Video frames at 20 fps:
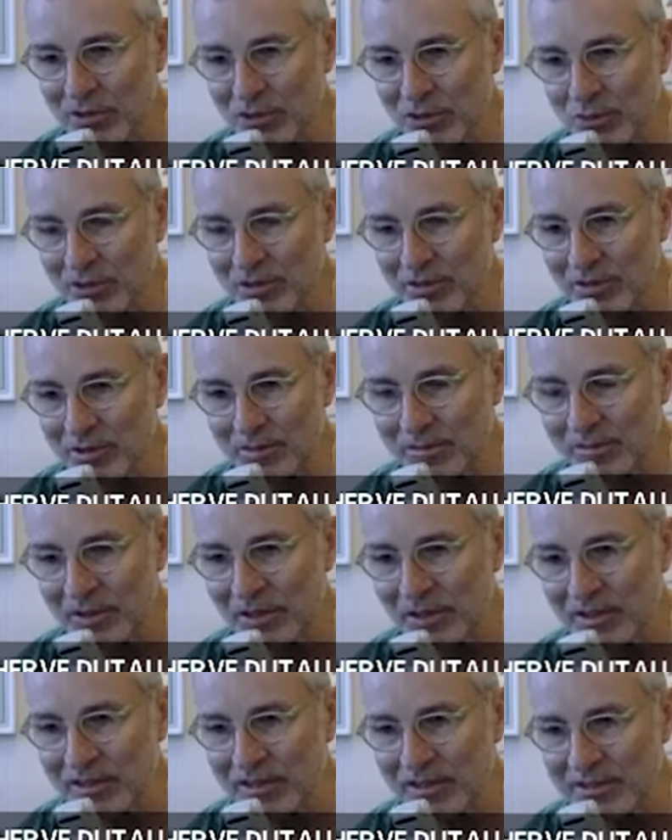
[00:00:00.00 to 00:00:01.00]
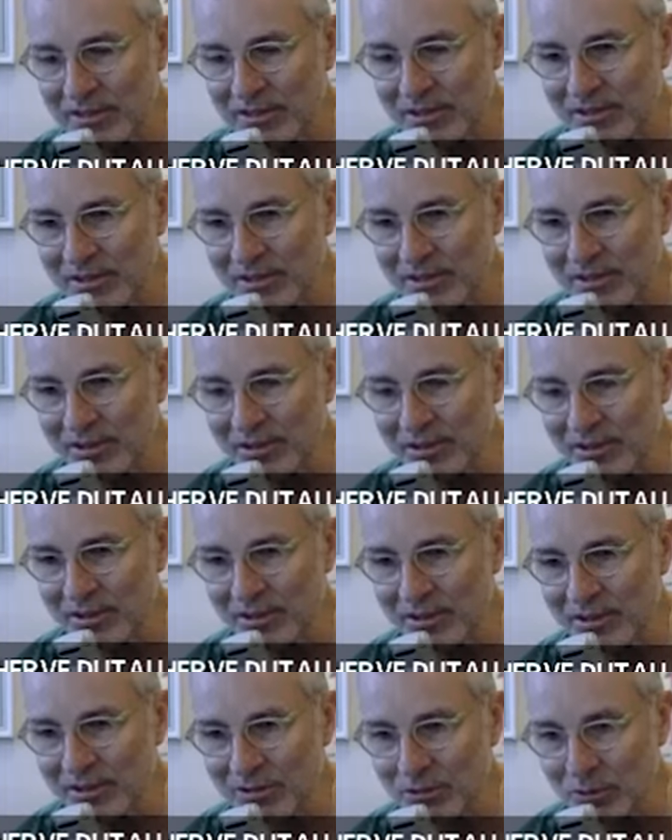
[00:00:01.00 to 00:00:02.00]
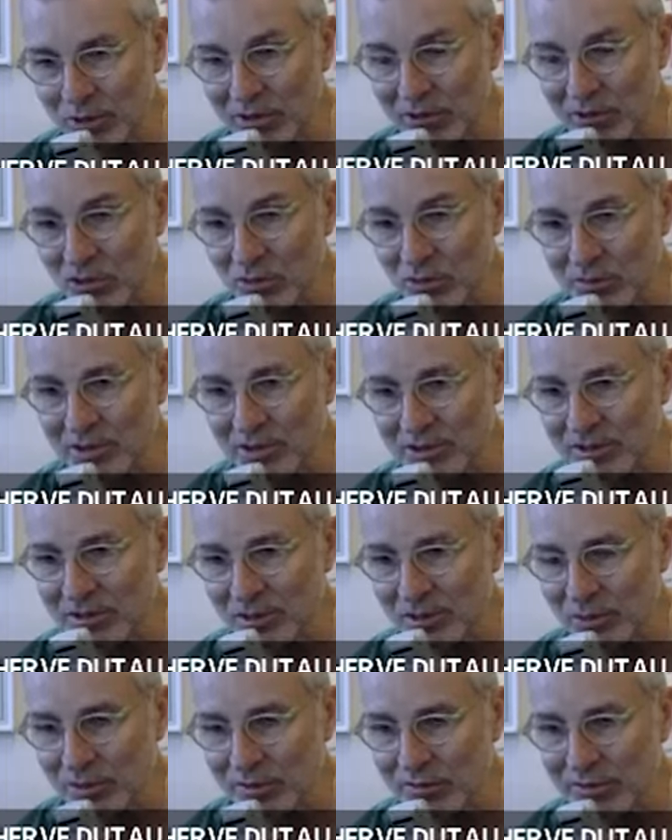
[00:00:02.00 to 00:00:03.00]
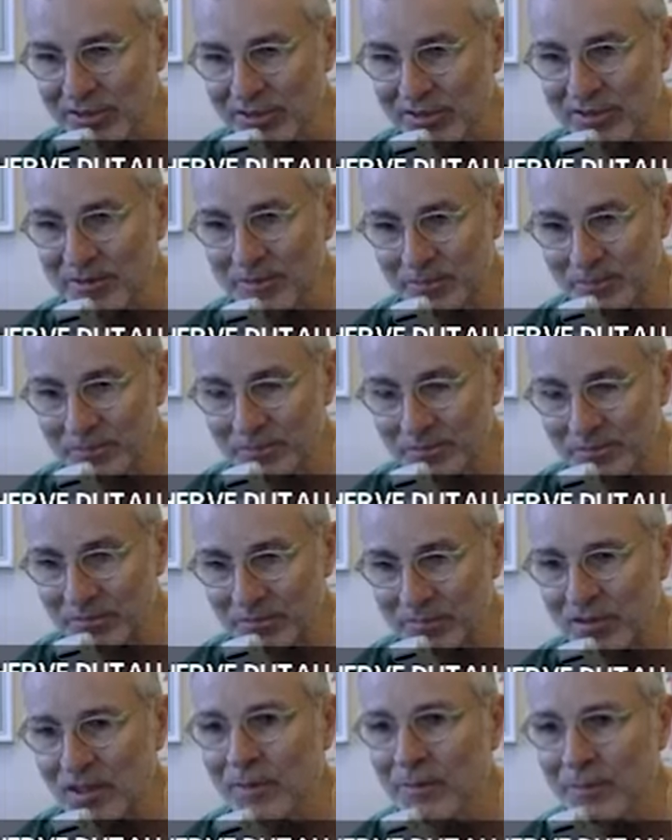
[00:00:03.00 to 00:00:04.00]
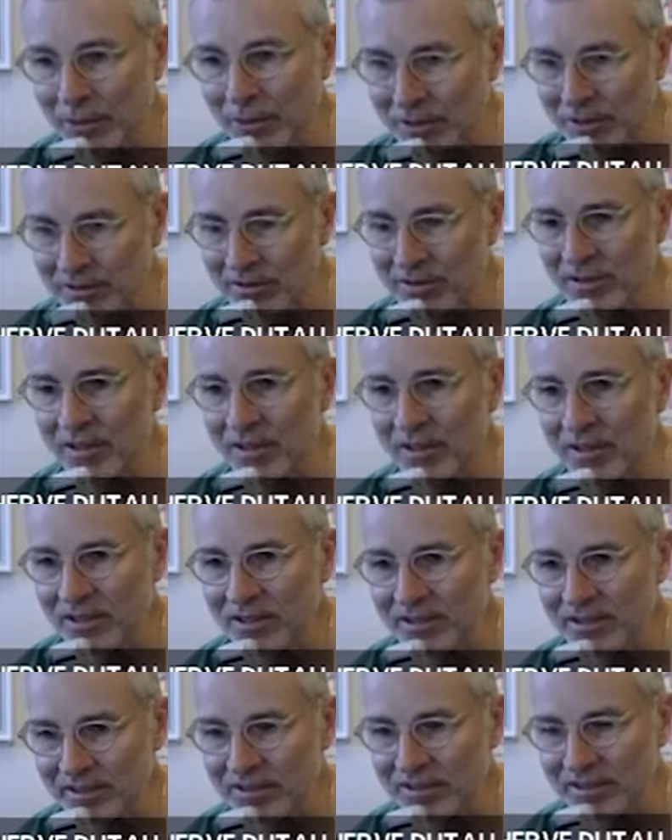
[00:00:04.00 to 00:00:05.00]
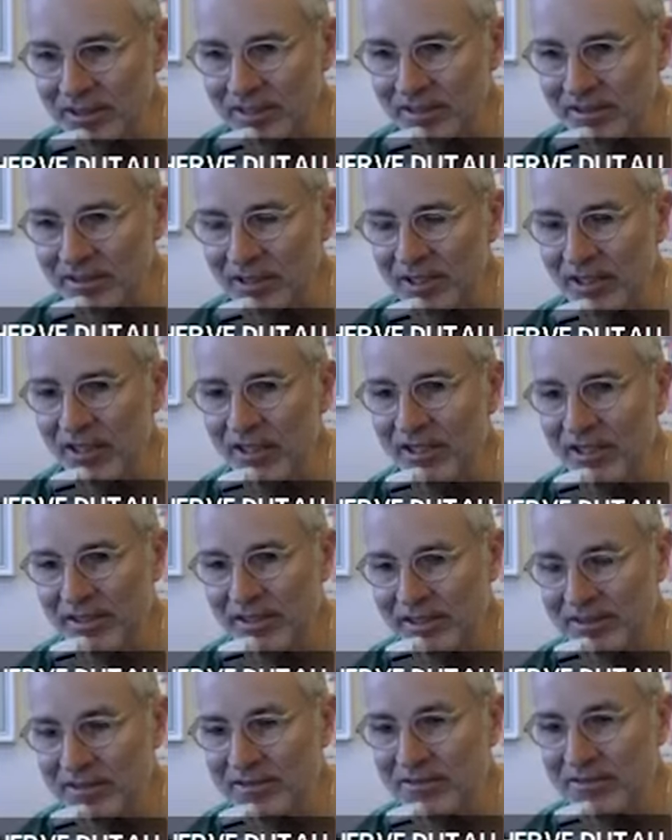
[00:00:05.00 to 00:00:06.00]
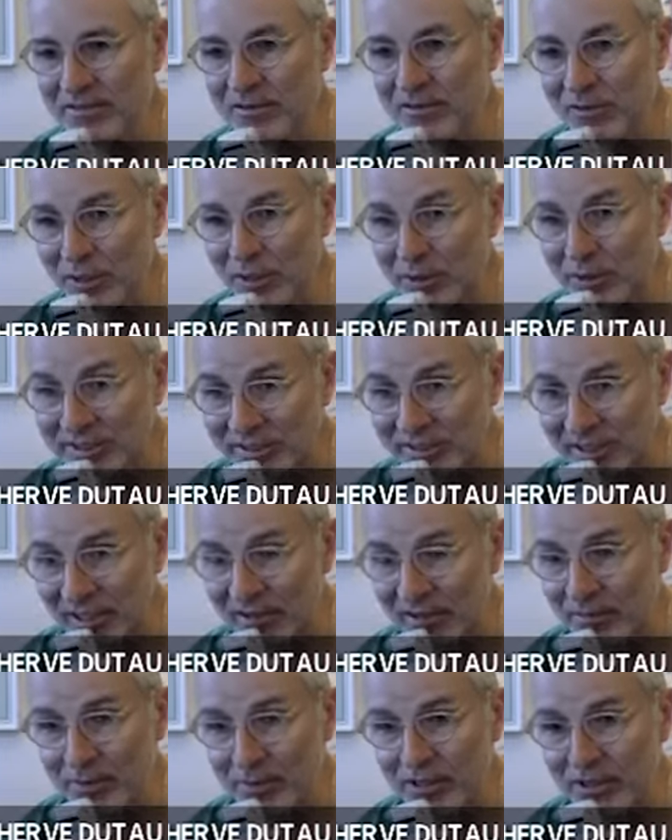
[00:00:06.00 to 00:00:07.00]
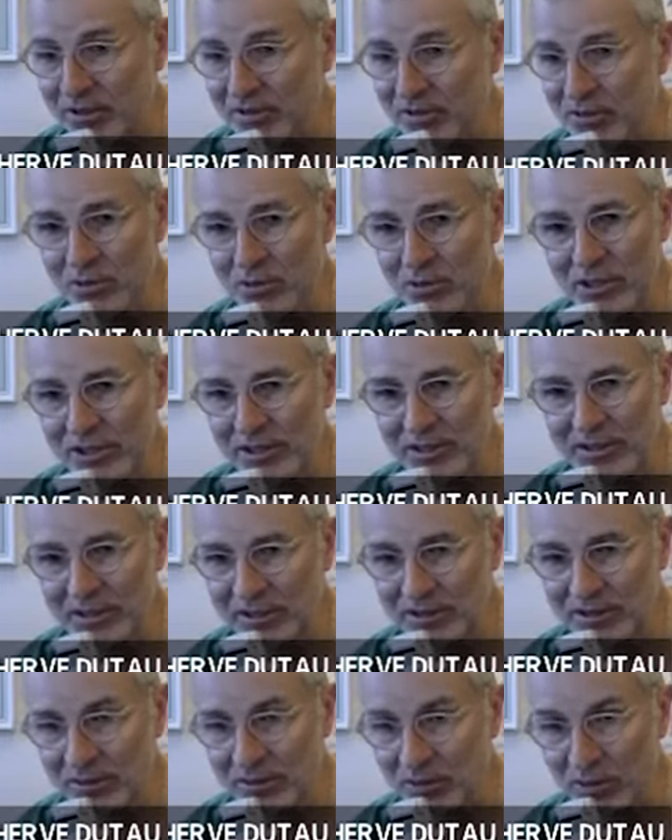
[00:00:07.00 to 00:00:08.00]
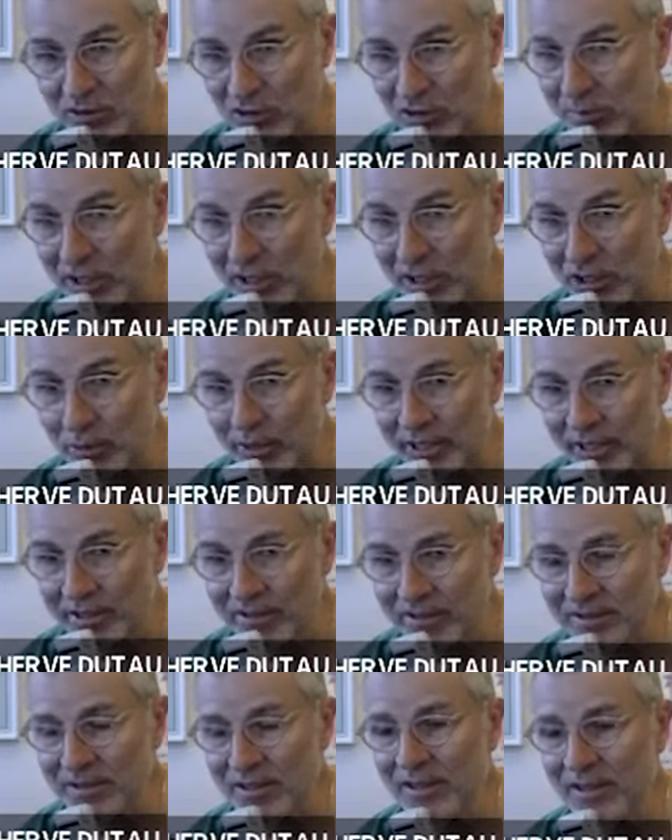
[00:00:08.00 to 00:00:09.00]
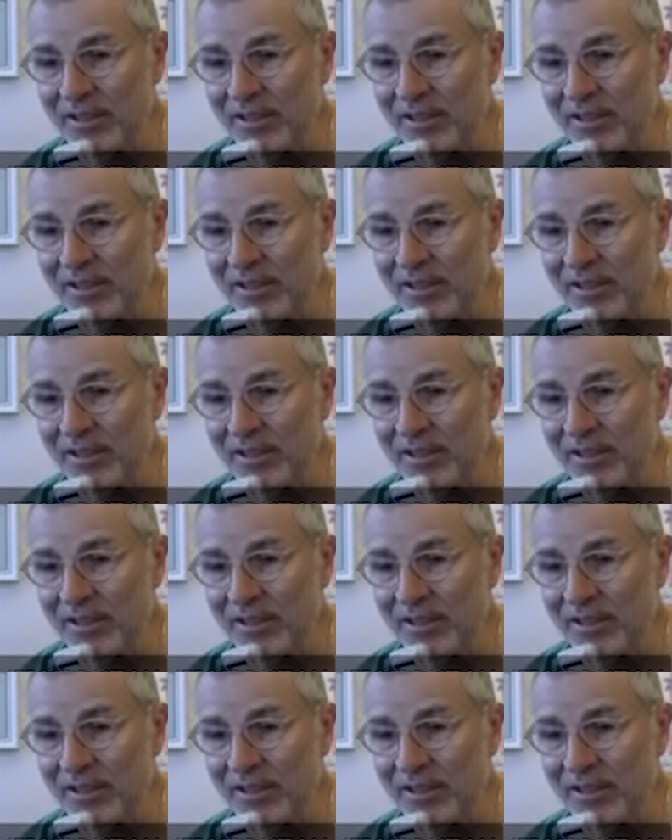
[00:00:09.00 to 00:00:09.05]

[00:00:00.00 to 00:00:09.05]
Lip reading: between in the tracheostomy orifice. But this stent is very safe because it doesn't migrate.